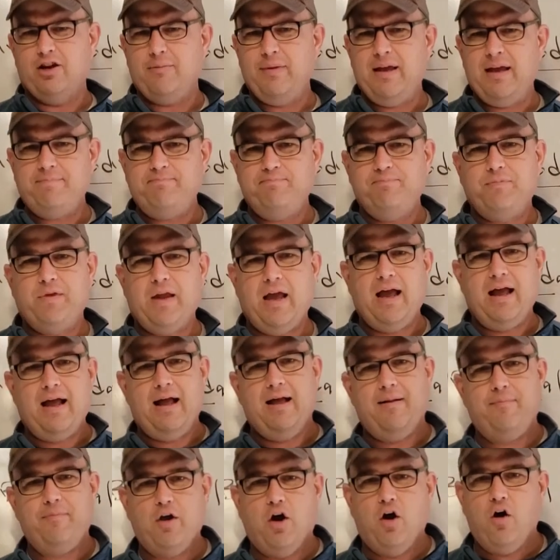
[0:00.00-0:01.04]
bit.
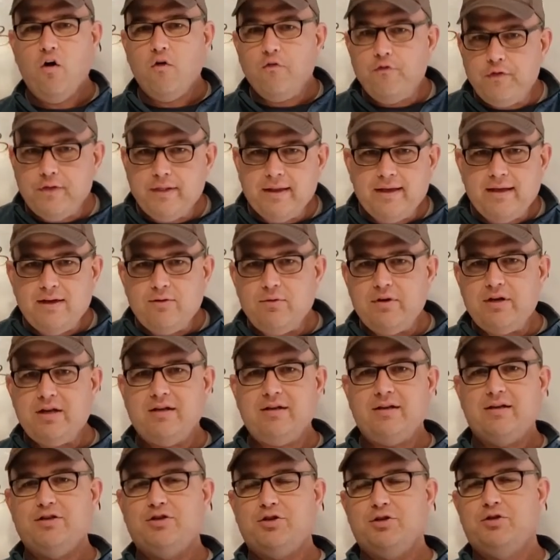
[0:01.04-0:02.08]
Hopefully we
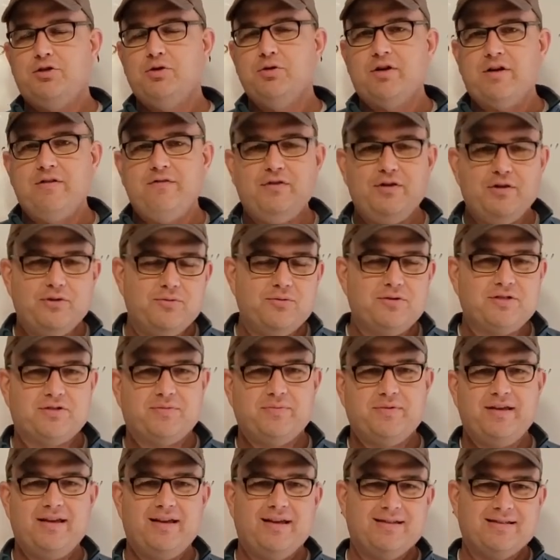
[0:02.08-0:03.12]
didn't get you too confused.
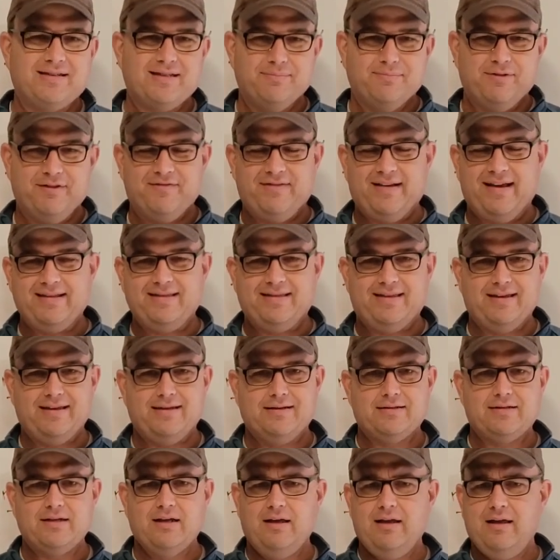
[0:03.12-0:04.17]
We simplified
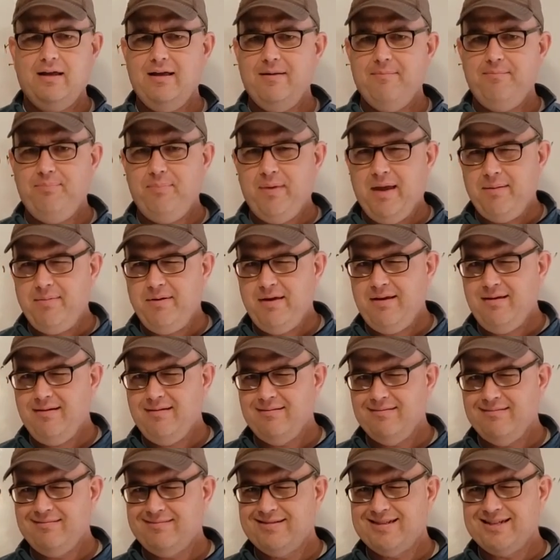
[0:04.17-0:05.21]
things maybe
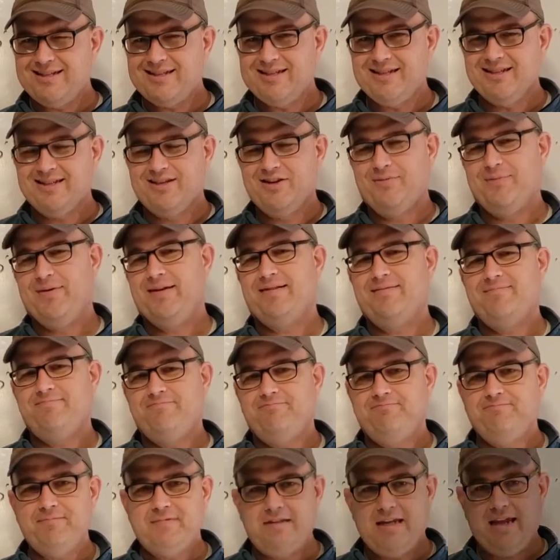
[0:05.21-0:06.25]
just a little bit.
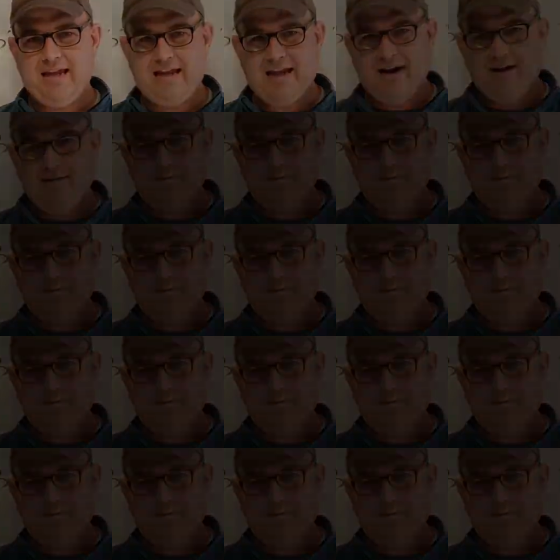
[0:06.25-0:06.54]
Take care.